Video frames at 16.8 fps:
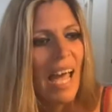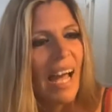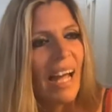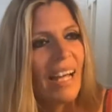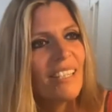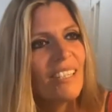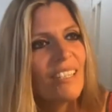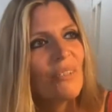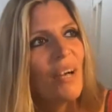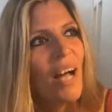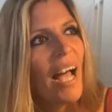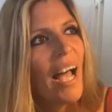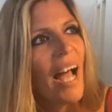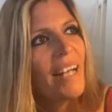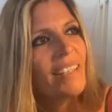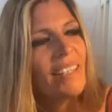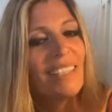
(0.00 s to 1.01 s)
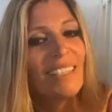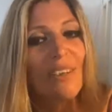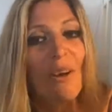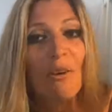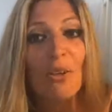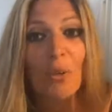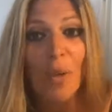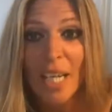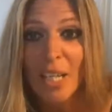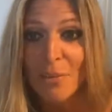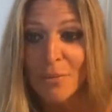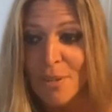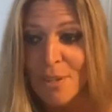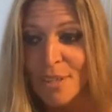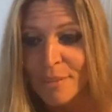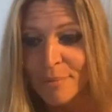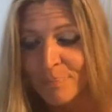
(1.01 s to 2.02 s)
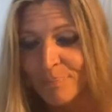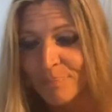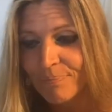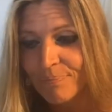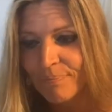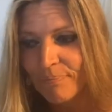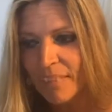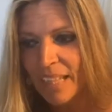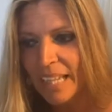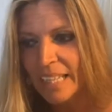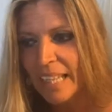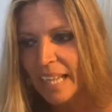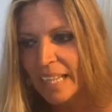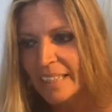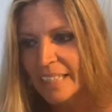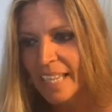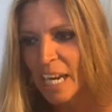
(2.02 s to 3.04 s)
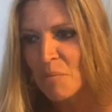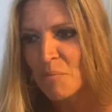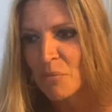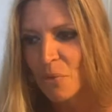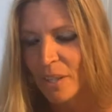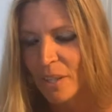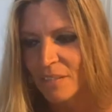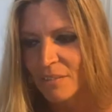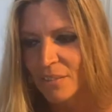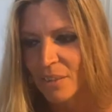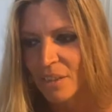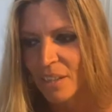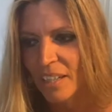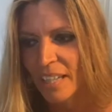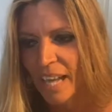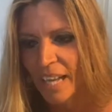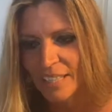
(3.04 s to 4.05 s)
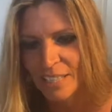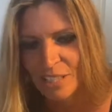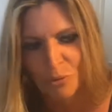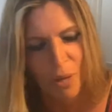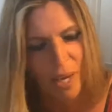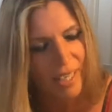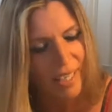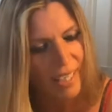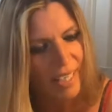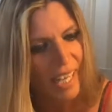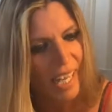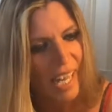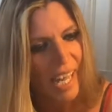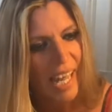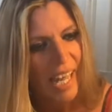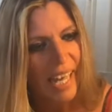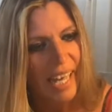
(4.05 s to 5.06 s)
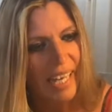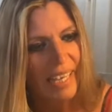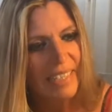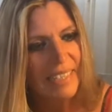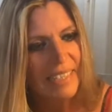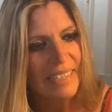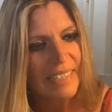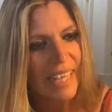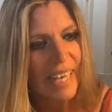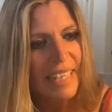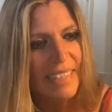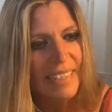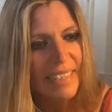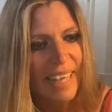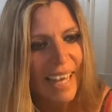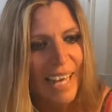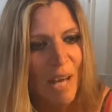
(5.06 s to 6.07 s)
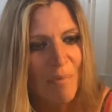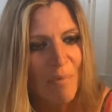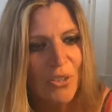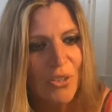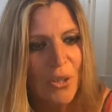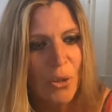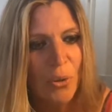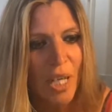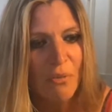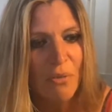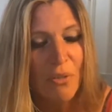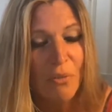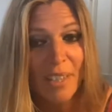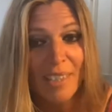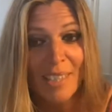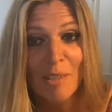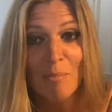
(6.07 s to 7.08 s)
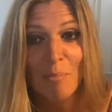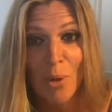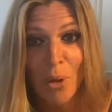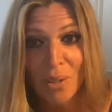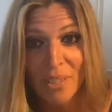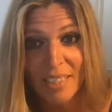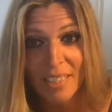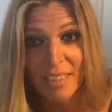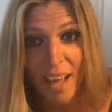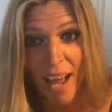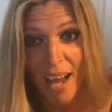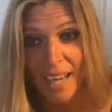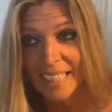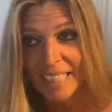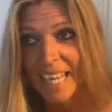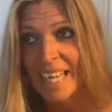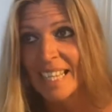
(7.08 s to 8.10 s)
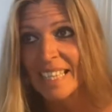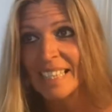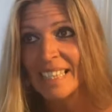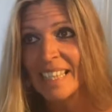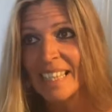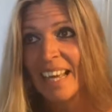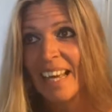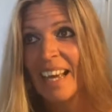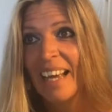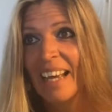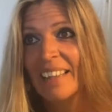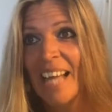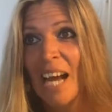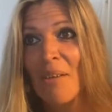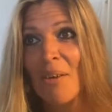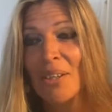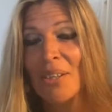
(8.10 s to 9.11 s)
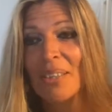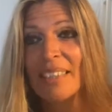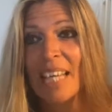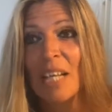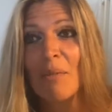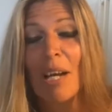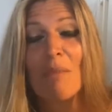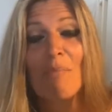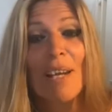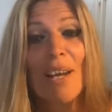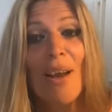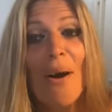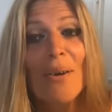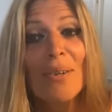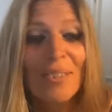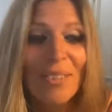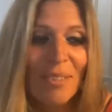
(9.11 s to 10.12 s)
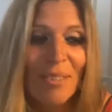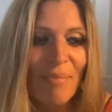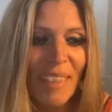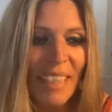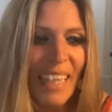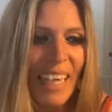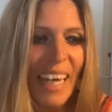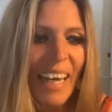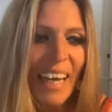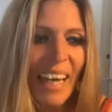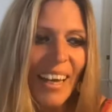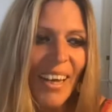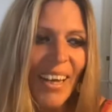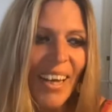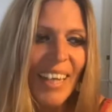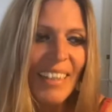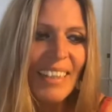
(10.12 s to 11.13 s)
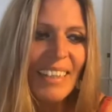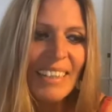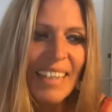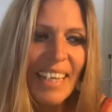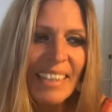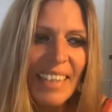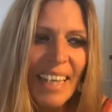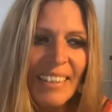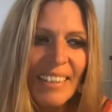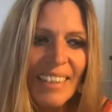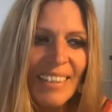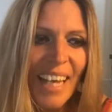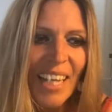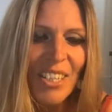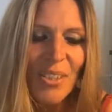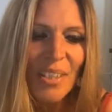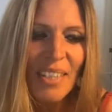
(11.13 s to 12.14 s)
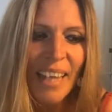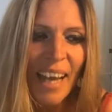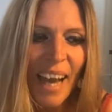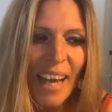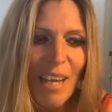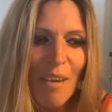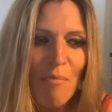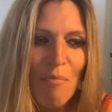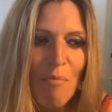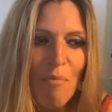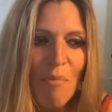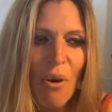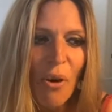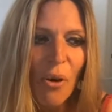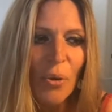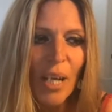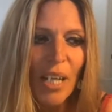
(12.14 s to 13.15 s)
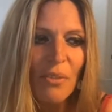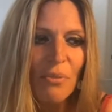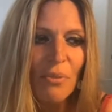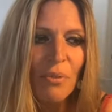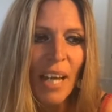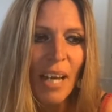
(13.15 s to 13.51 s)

And so I had this song, Grateful, that came one of the last one, and says that I am so grateful for this birth in darkness. Now I understand why it belonged to me. And it says that actually I am more grateful.